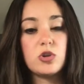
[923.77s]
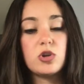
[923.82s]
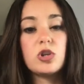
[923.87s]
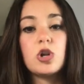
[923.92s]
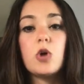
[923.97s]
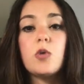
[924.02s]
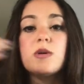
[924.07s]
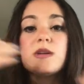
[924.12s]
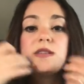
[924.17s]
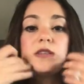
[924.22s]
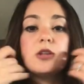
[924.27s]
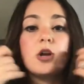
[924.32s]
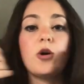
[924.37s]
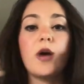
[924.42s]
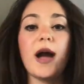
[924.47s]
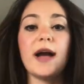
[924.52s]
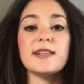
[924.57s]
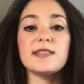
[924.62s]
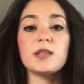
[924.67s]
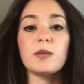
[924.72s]
You can always,
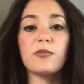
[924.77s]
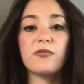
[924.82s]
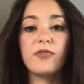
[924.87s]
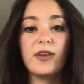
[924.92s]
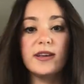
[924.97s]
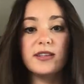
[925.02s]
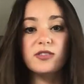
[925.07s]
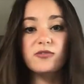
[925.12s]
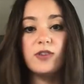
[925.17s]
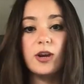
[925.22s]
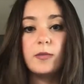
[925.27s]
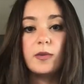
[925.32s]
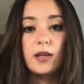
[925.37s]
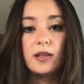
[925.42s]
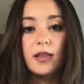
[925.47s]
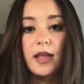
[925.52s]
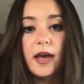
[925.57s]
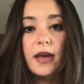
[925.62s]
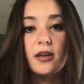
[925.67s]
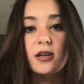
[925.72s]
add some face
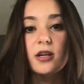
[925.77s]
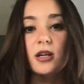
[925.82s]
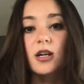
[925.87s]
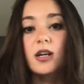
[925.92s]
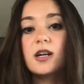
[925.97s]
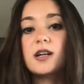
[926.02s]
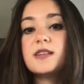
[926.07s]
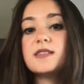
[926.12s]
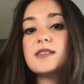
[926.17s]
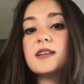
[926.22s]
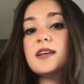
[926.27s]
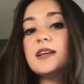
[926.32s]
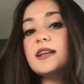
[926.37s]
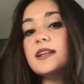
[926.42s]
framing layers,